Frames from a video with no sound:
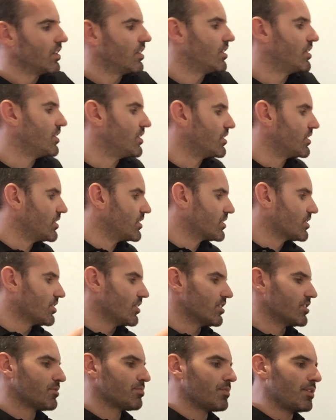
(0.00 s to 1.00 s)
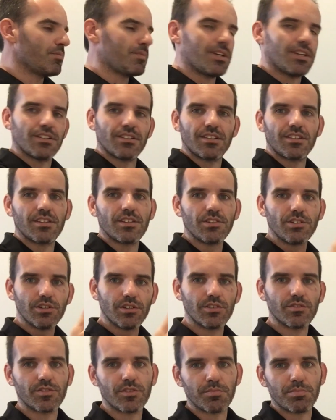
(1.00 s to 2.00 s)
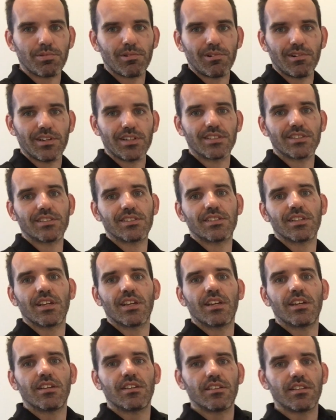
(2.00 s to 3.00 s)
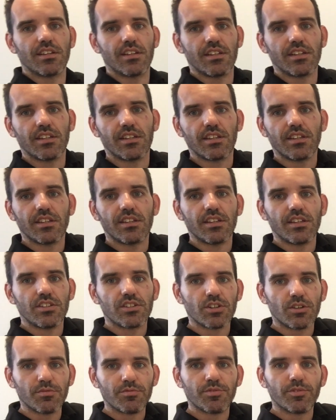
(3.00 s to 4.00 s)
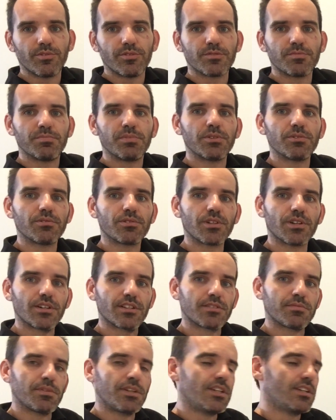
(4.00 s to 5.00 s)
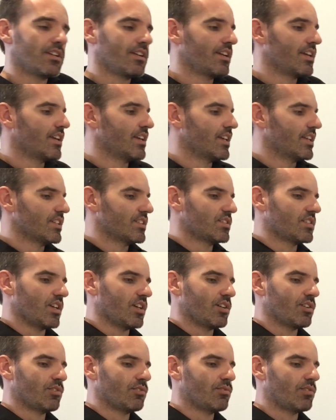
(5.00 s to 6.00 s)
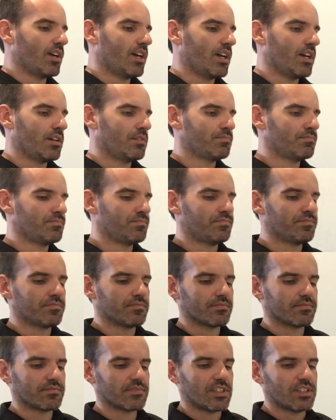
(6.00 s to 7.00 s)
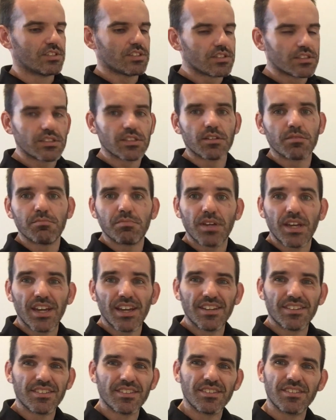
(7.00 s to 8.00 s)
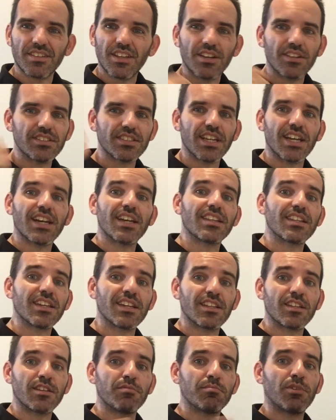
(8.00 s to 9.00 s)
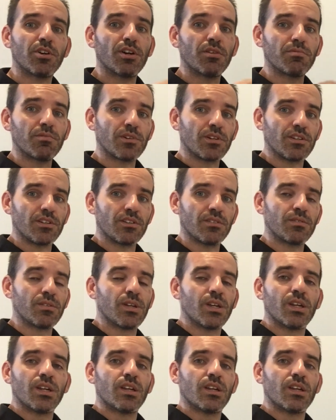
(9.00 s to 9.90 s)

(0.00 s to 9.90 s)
this cost me about 1/3 of the price than the Top Force build cost me. So just to compare to those out there that might want to